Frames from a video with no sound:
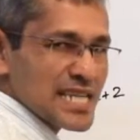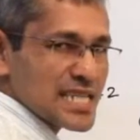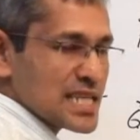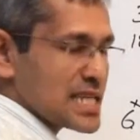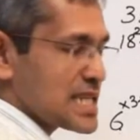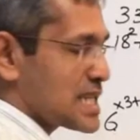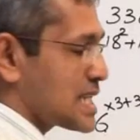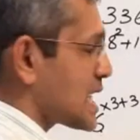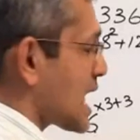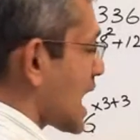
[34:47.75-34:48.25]

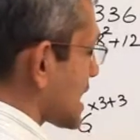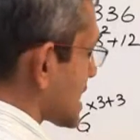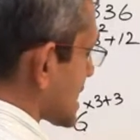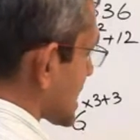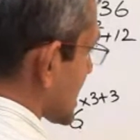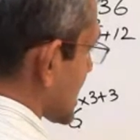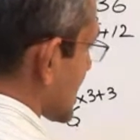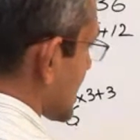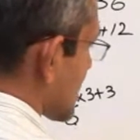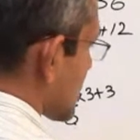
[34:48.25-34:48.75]

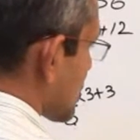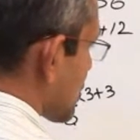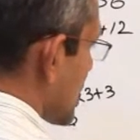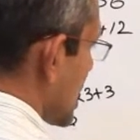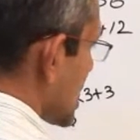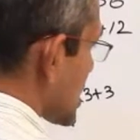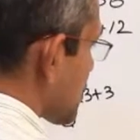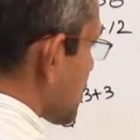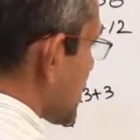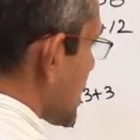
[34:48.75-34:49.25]
Yes. So
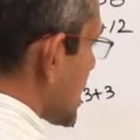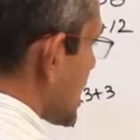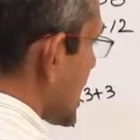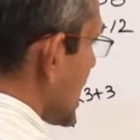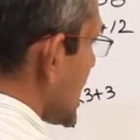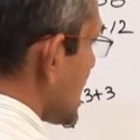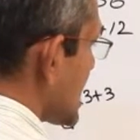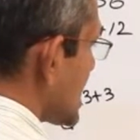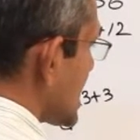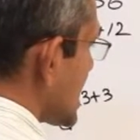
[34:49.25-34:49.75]
next one,
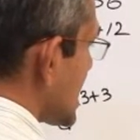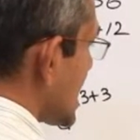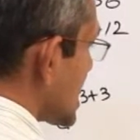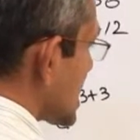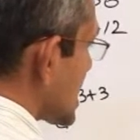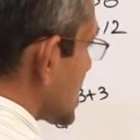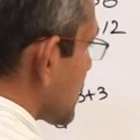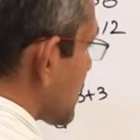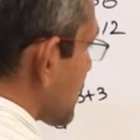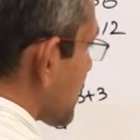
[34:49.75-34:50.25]
88
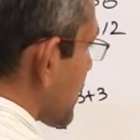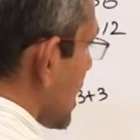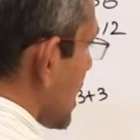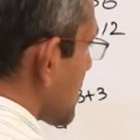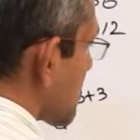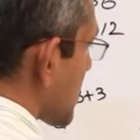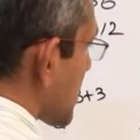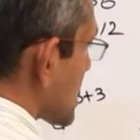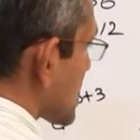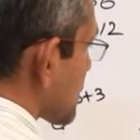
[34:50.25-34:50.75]
into
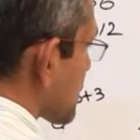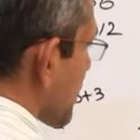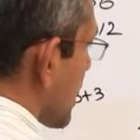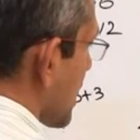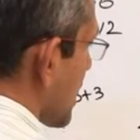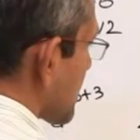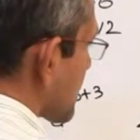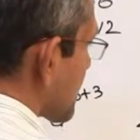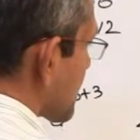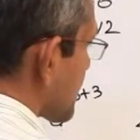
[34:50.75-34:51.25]
5 plus
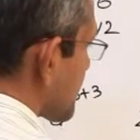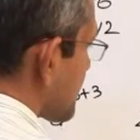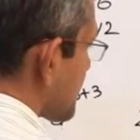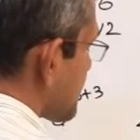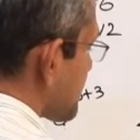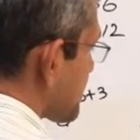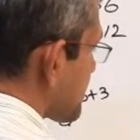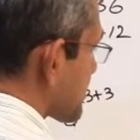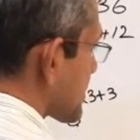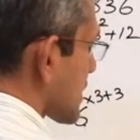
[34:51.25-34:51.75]
5.
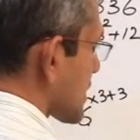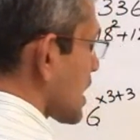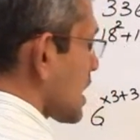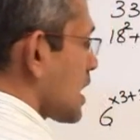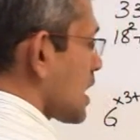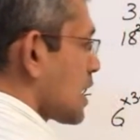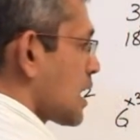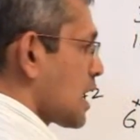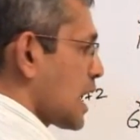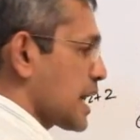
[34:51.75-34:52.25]

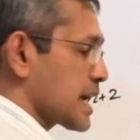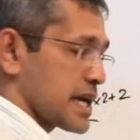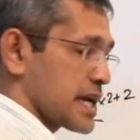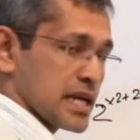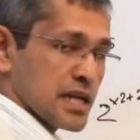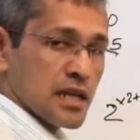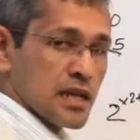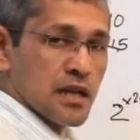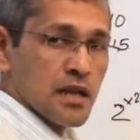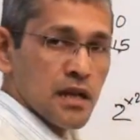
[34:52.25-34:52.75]

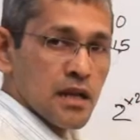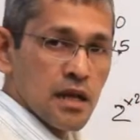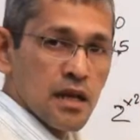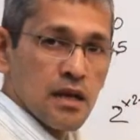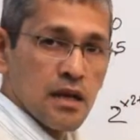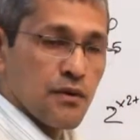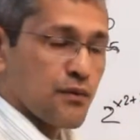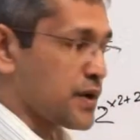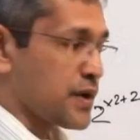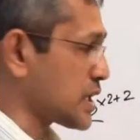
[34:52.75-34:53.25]
Again,
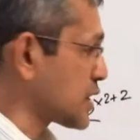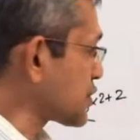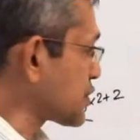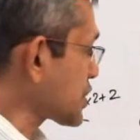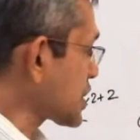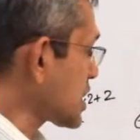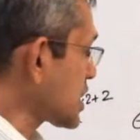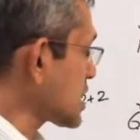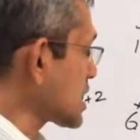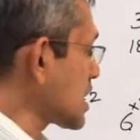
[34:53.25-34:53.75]
when you
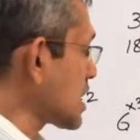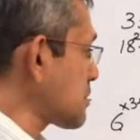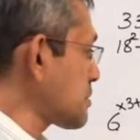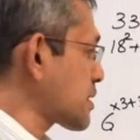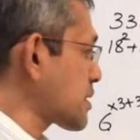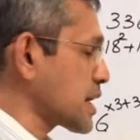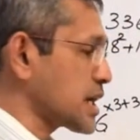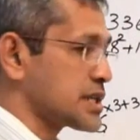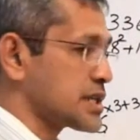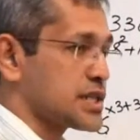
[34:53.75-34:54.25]
see the
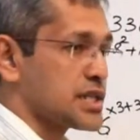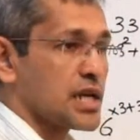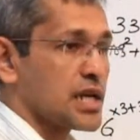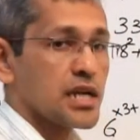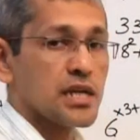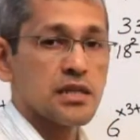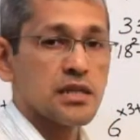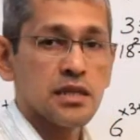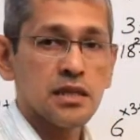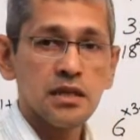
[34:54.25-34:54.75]
number
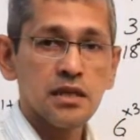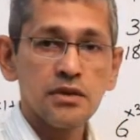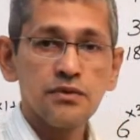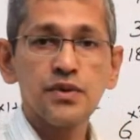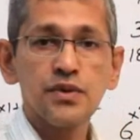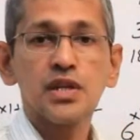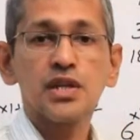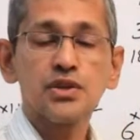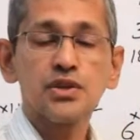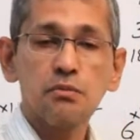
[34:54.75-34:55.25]
88, we
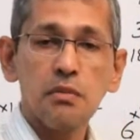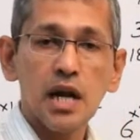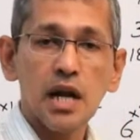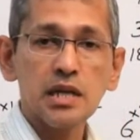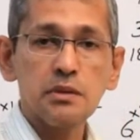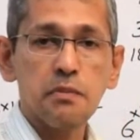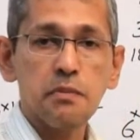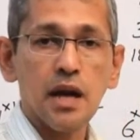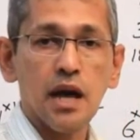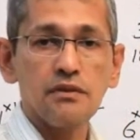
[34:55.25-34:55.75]
need to
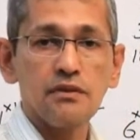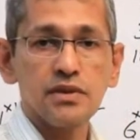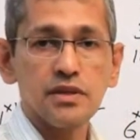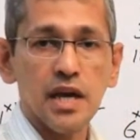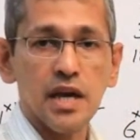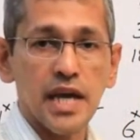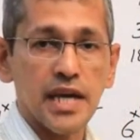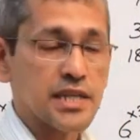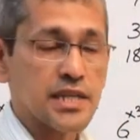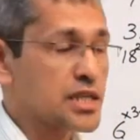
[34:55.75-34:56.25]
multiply with
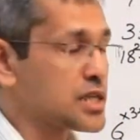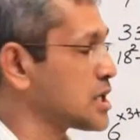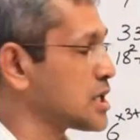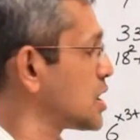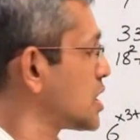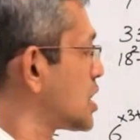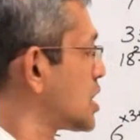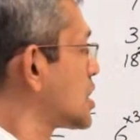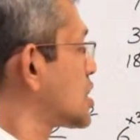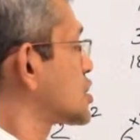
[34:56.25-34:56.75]
8.
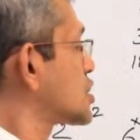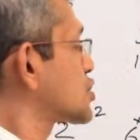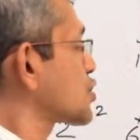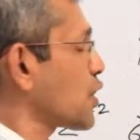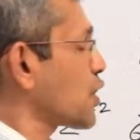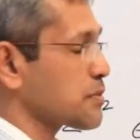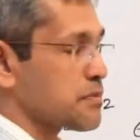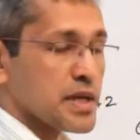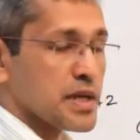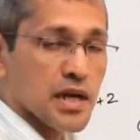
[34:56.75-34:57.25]

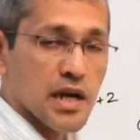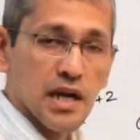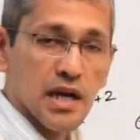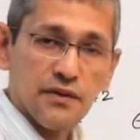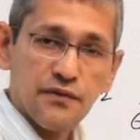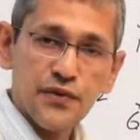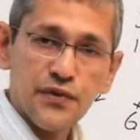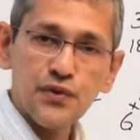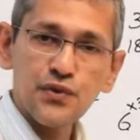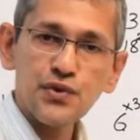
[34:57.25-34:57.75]
Don't be
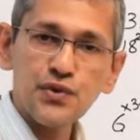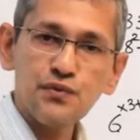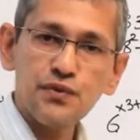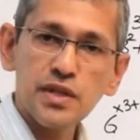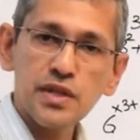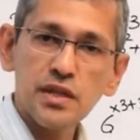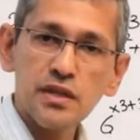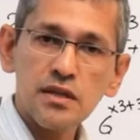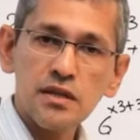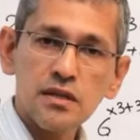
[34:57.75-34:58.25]
confused with
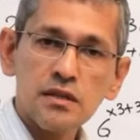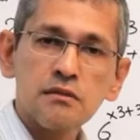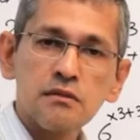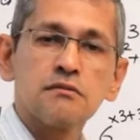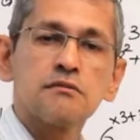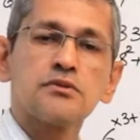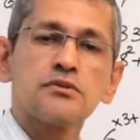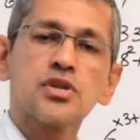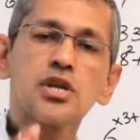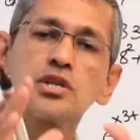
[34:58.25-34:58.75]

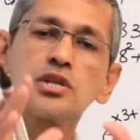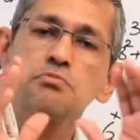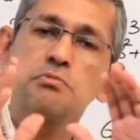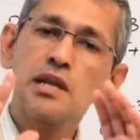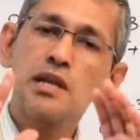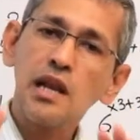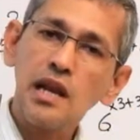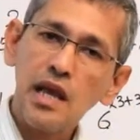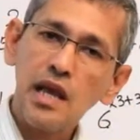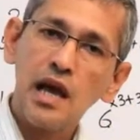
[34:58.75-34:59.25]
it. Just
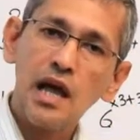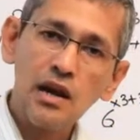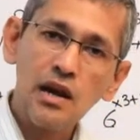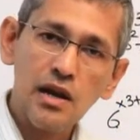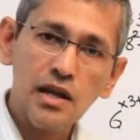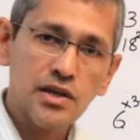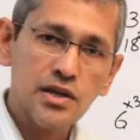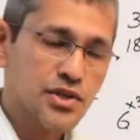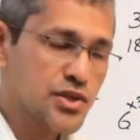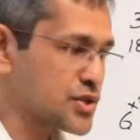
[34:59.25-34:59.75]
mental
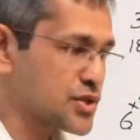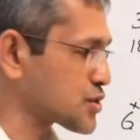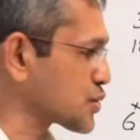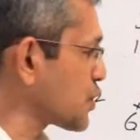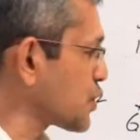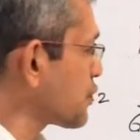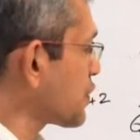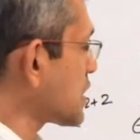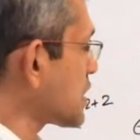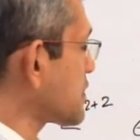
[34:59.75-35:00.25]
calculation. So
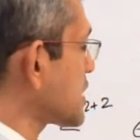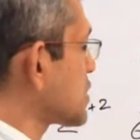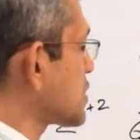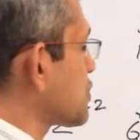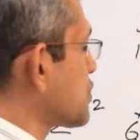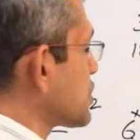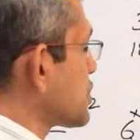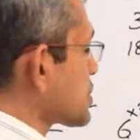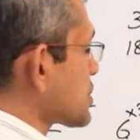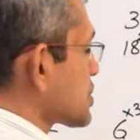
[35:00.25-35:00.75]
what we
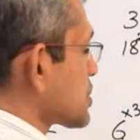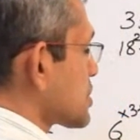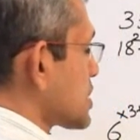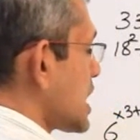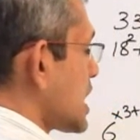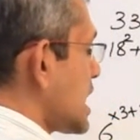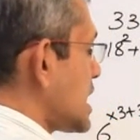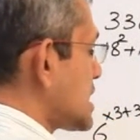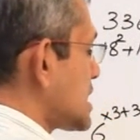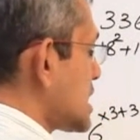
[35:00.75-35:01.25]
do is
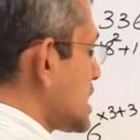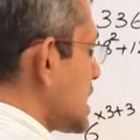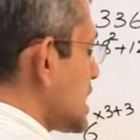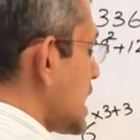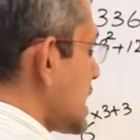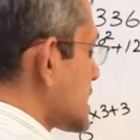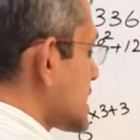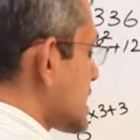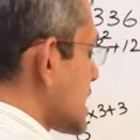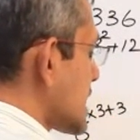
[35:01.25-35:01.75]

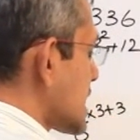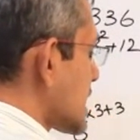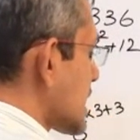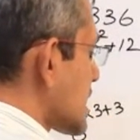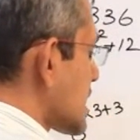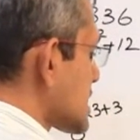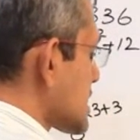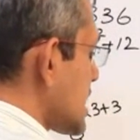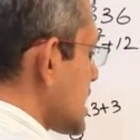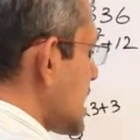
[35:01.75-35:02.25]
88, take it
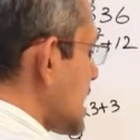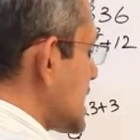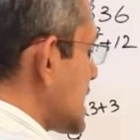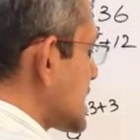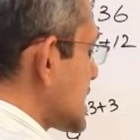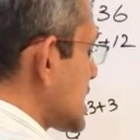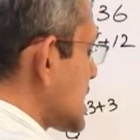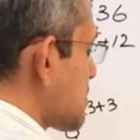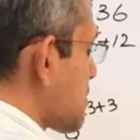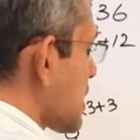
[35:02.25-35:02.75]
as
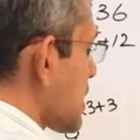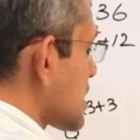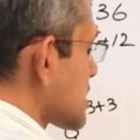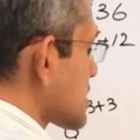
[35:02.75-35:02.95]
80 plus